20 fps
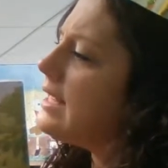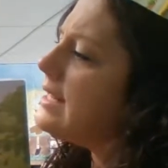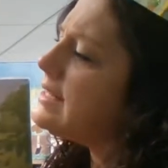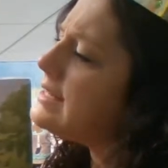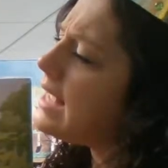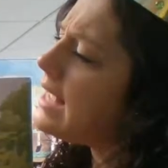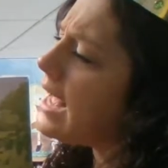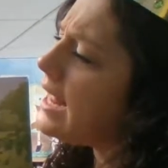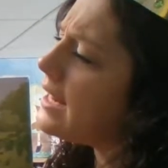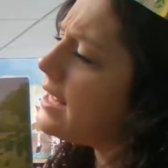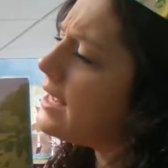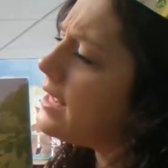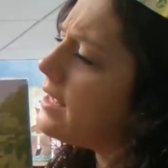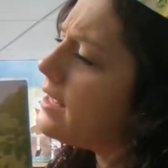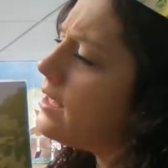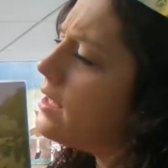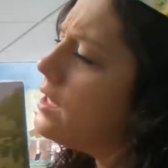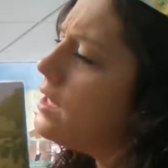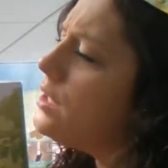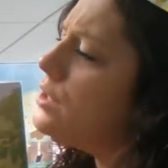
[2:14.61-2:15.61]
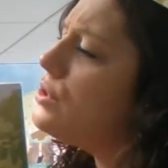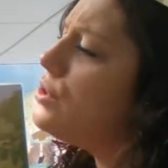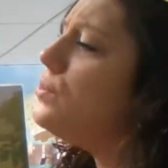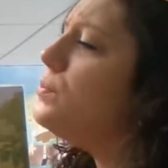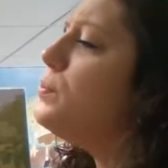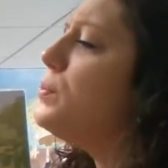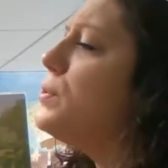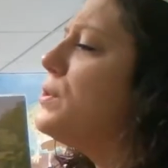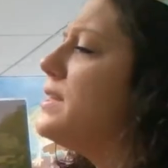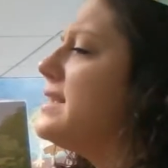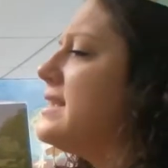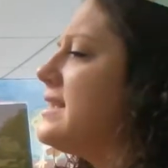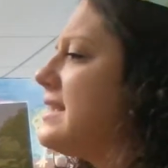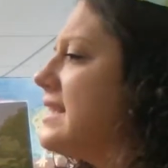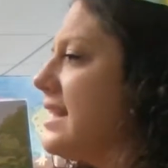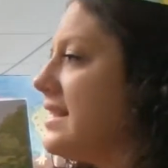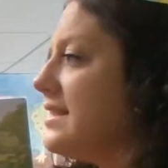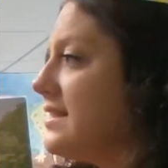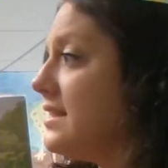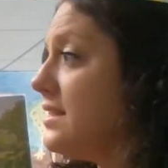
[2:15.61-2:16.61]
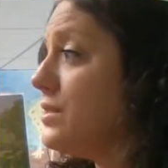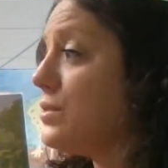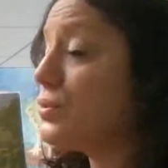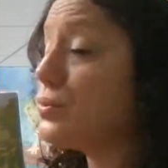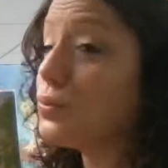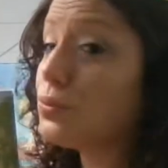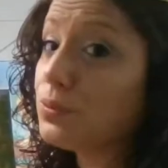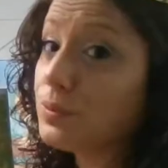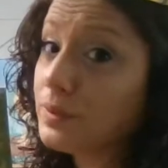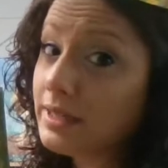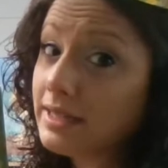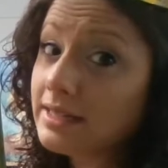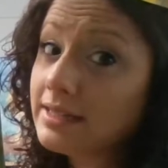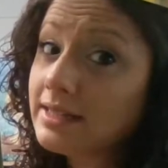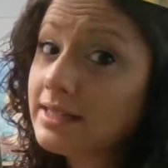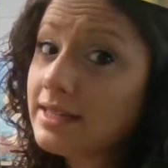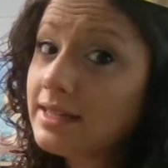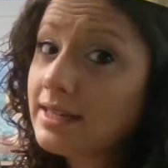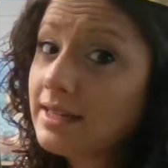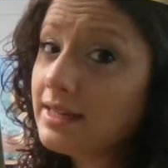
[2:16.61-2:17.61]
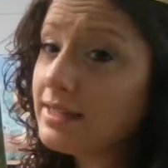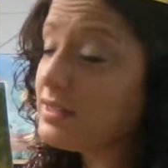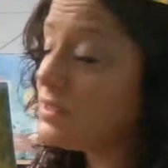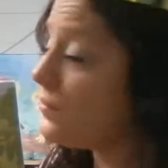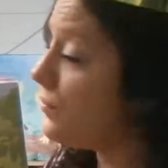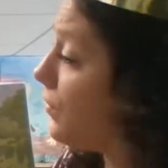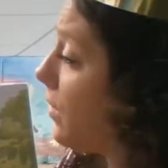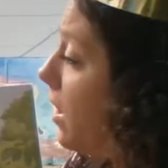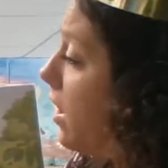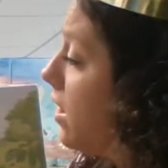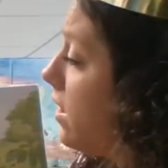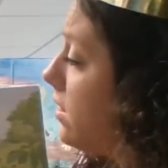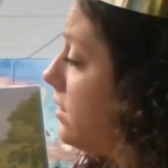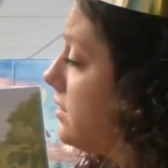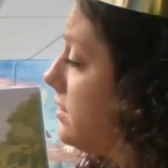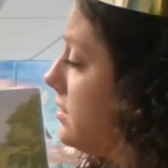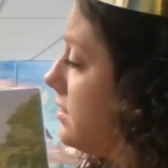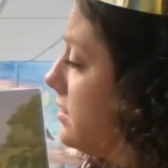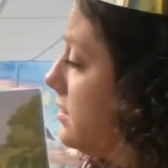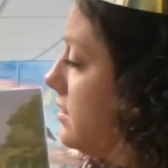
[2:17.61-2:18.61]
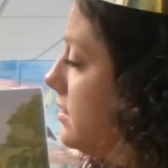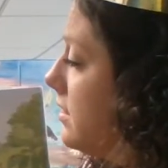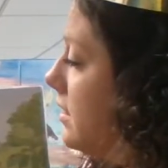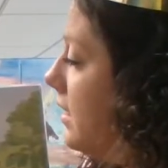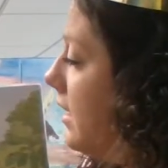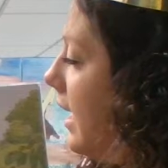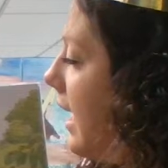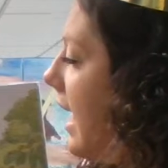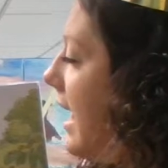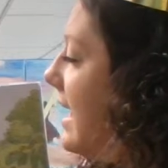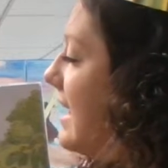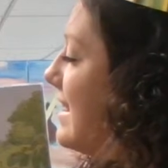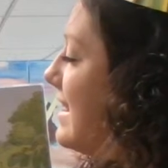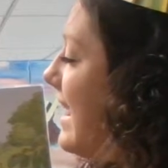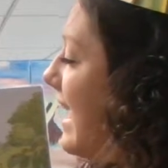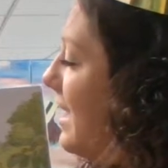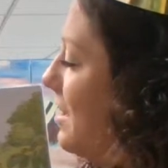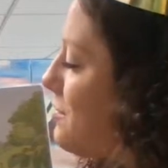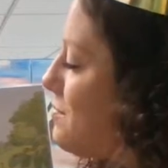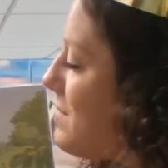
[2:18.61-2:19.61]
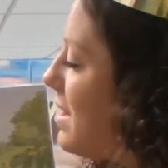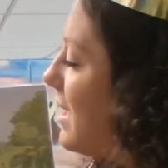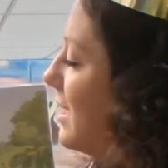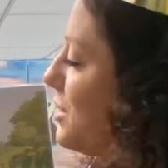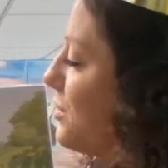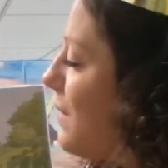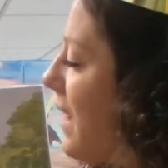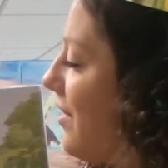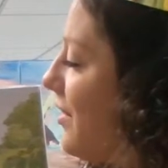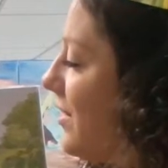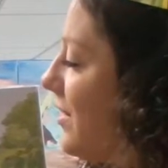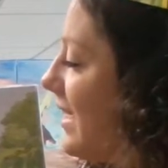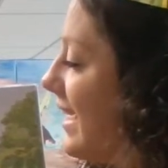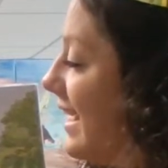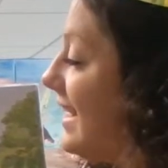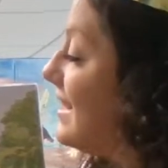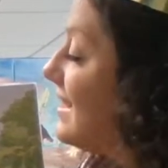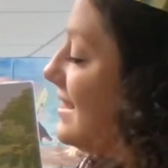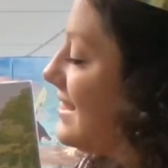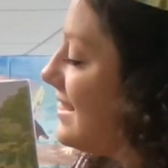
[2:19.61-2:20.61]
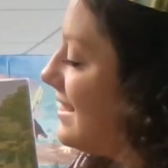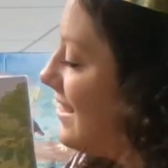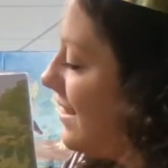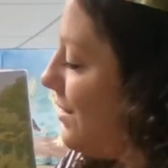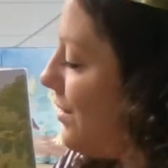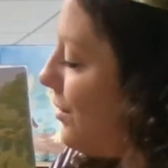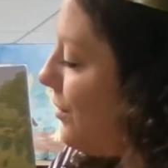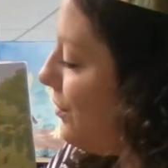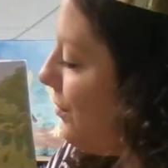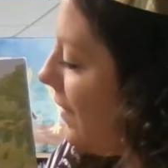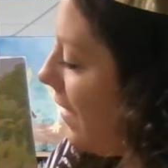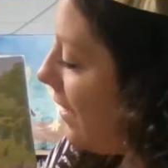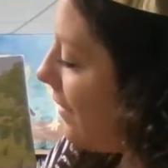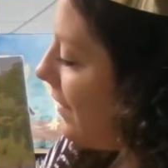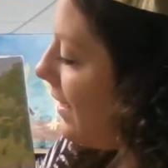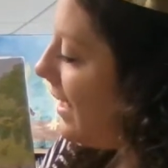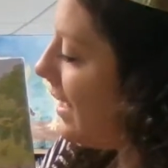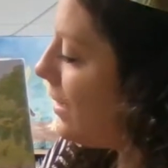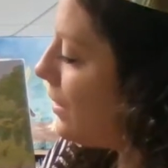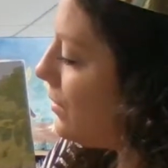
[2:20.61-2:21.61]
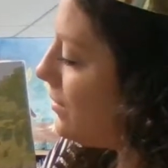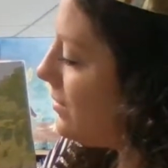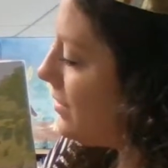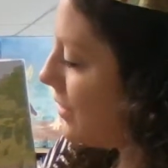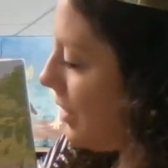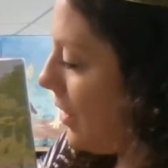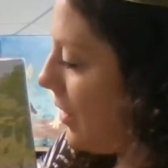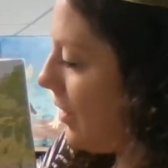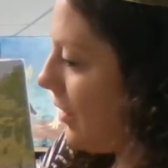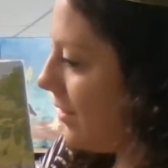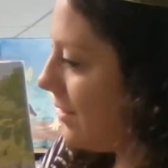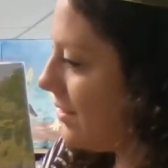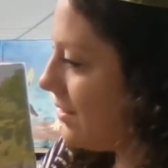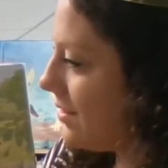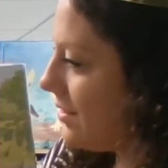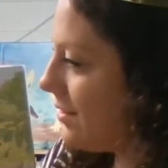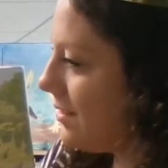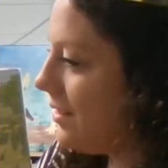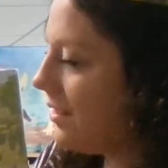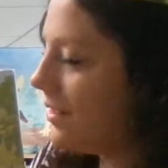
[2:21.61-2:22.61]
Daddy, do princesses really kiss frogs? They'd much rather kiss their very own dogs.